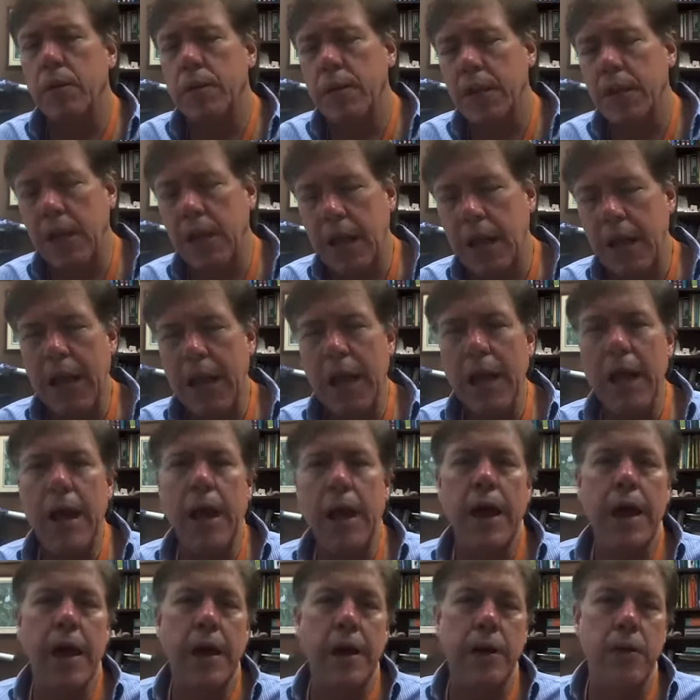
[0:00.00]
the
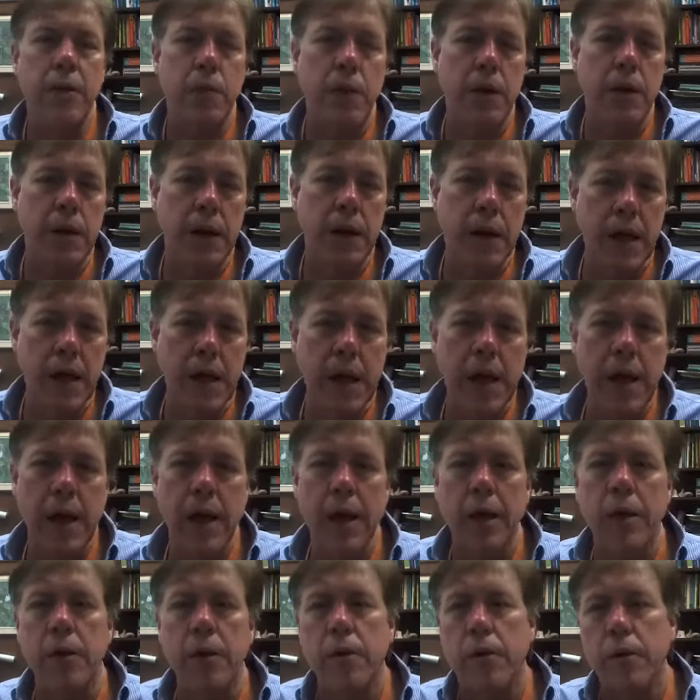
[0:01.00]
leg, one
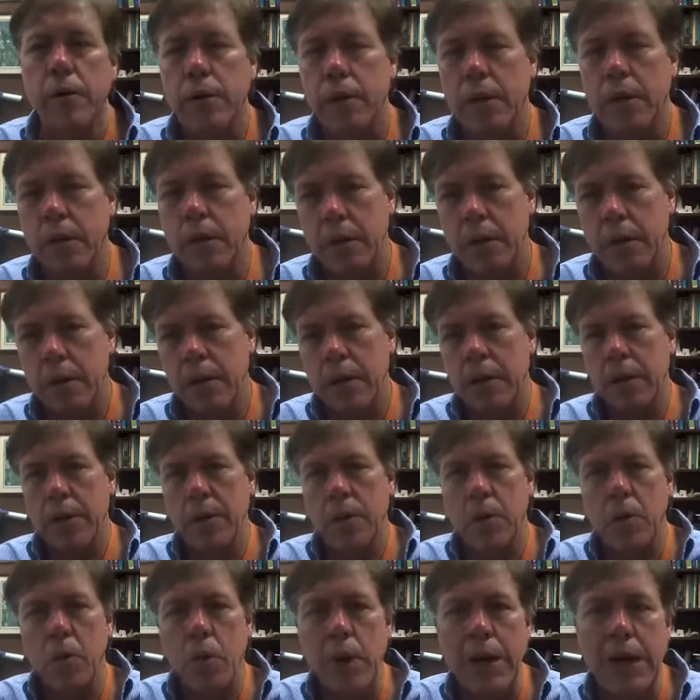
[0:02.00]
leg, or
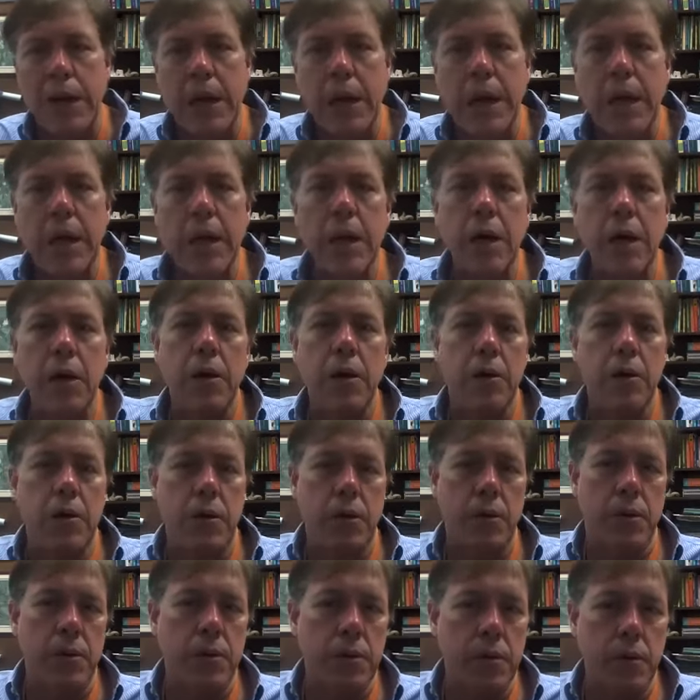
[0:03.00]
the wing,
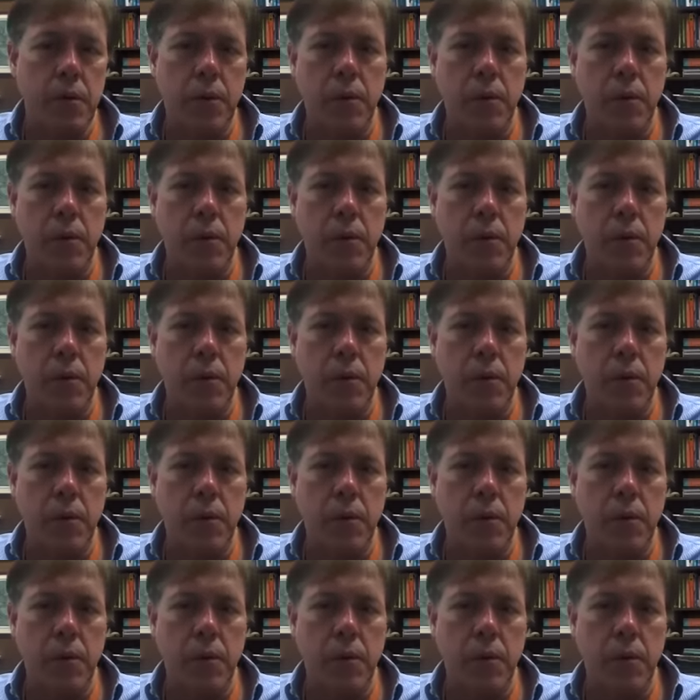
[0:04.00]
or